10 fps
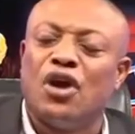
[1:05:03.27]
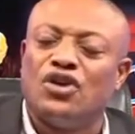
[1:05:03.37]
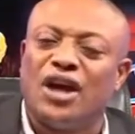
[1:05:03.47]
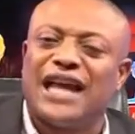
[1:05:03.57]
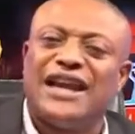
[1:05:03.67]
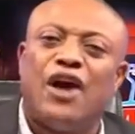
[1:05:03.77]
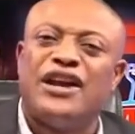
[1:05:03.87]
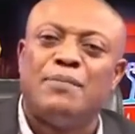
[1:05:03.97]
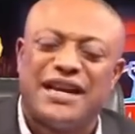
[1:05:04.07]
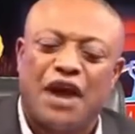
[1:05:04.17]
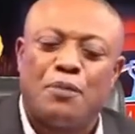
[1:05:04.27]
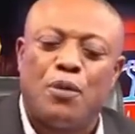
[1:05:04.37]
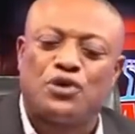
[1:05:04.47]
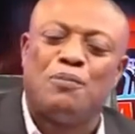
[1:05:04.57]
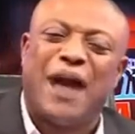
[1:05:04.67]
doctor now the medical
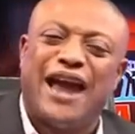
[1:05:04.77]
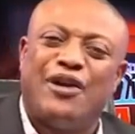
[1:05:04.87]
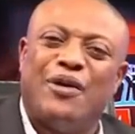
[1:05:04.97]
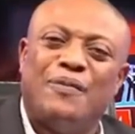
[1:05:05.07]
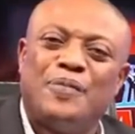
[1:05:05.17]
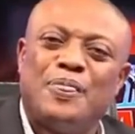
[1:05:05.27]
report to buy no